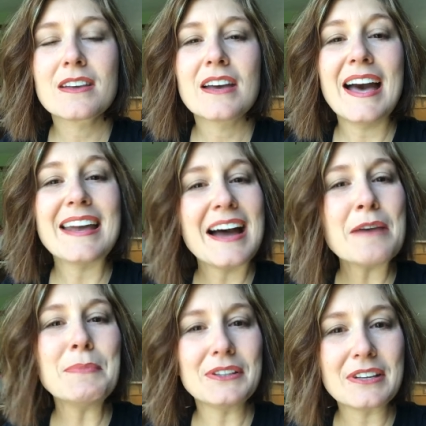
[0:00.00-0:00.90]
and I
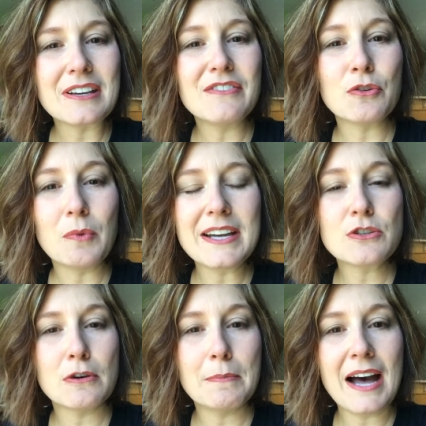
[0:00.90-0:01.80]
believe the way
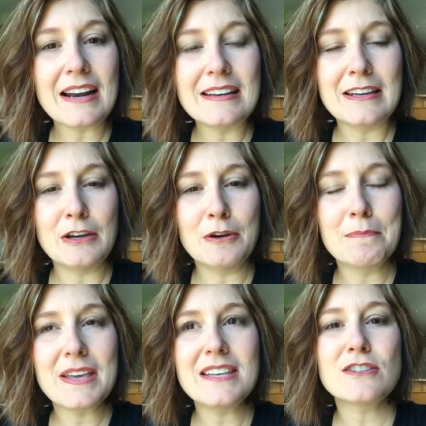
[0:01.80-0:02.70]
to abide in Him
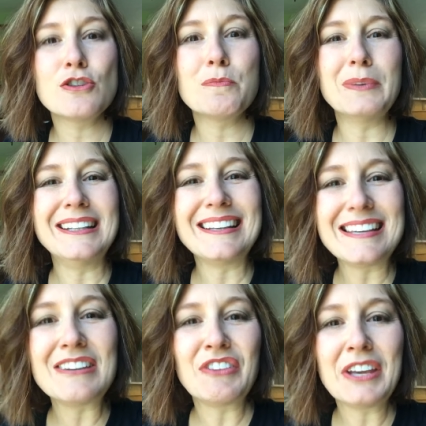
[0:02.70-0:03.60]
is to
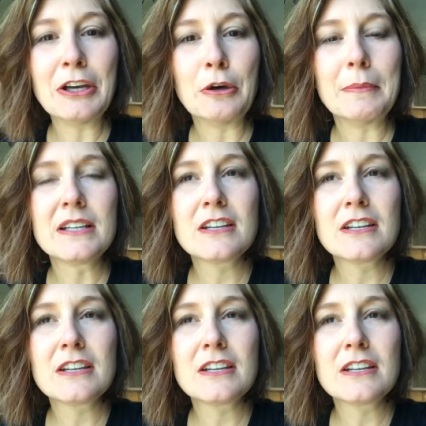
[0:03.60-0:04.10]
believe Him.